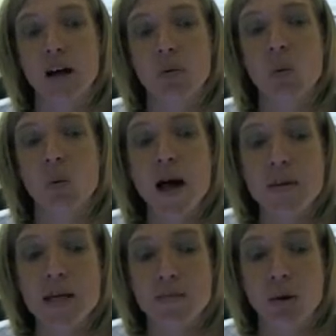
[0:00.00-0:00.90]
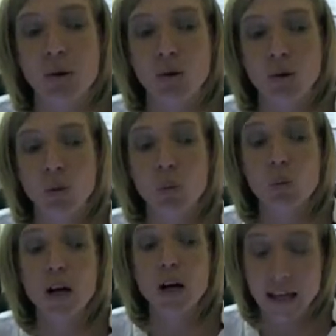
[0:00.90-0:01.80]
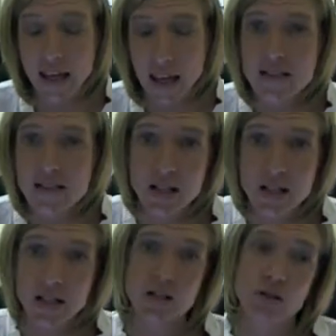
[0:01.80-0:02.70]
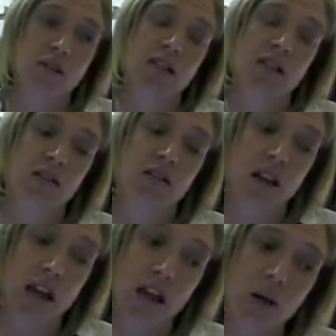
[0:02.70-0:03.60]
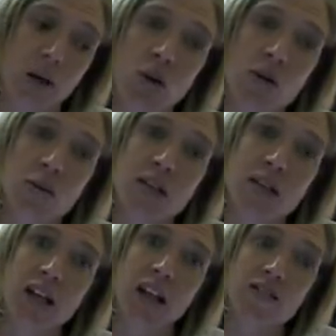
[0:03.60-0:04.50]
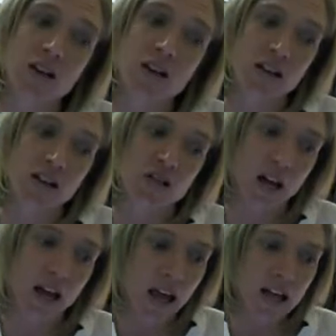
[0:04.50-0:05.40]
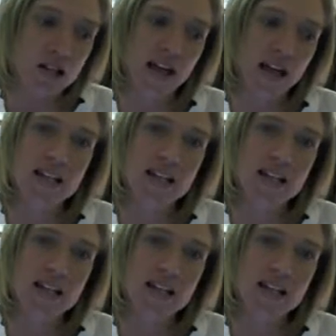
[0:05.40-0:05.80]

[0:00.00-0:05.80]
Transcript: why people were against us using antimicrobials in the livestock industry. And so that